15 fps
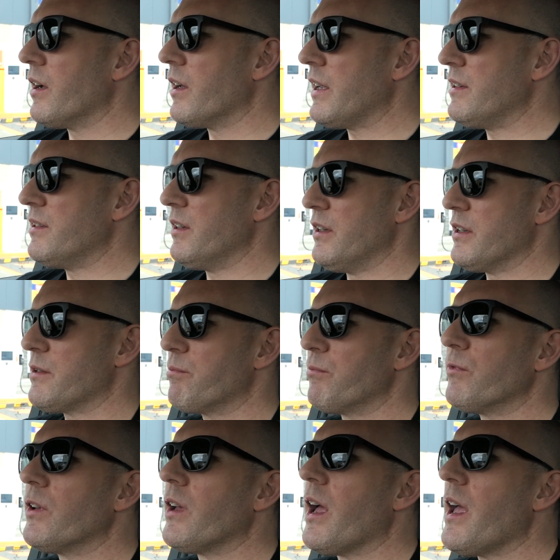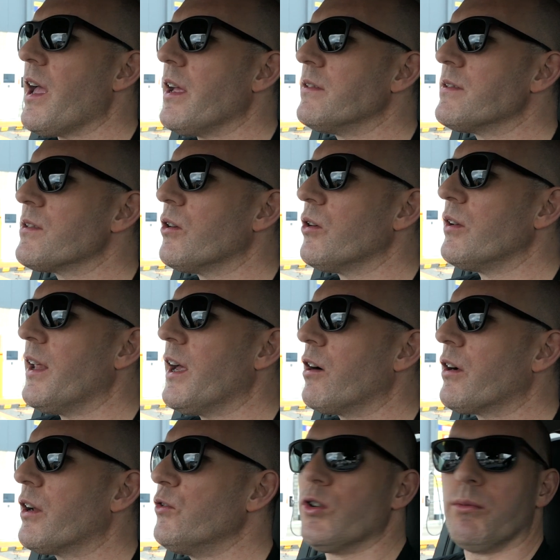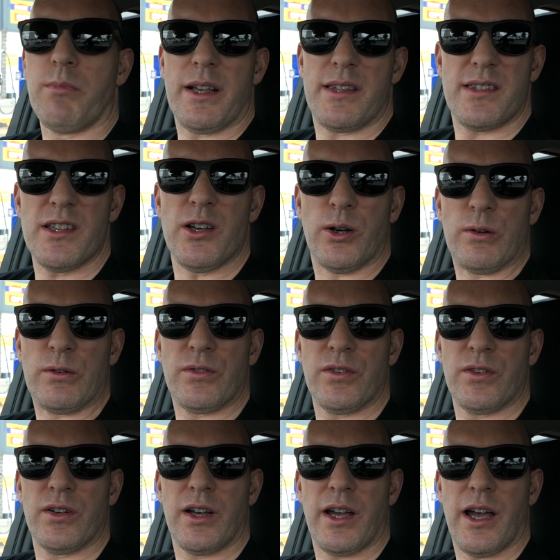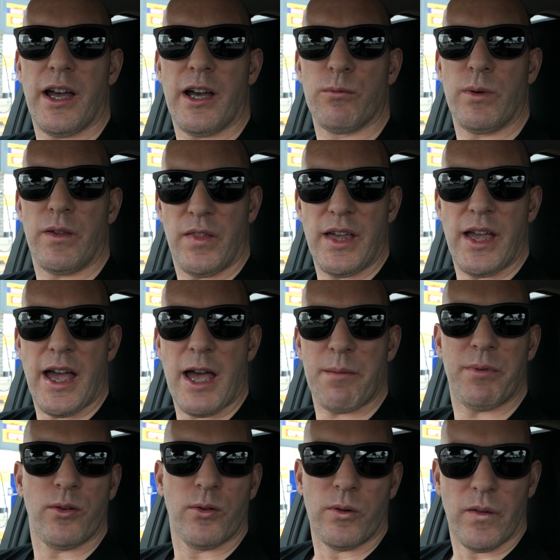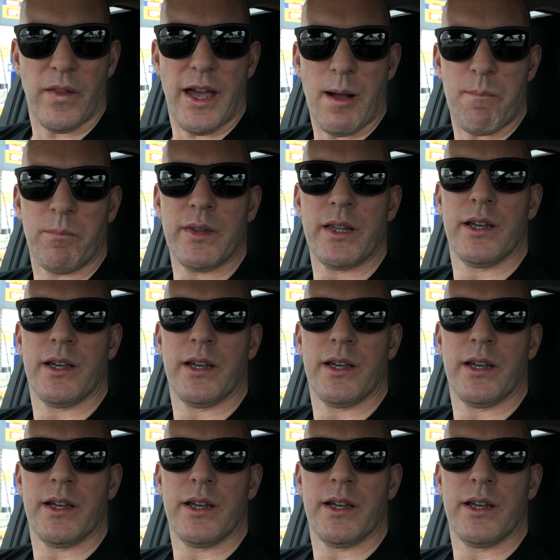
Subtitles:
he did this, and so now I'm going to do it myself with the app and all that.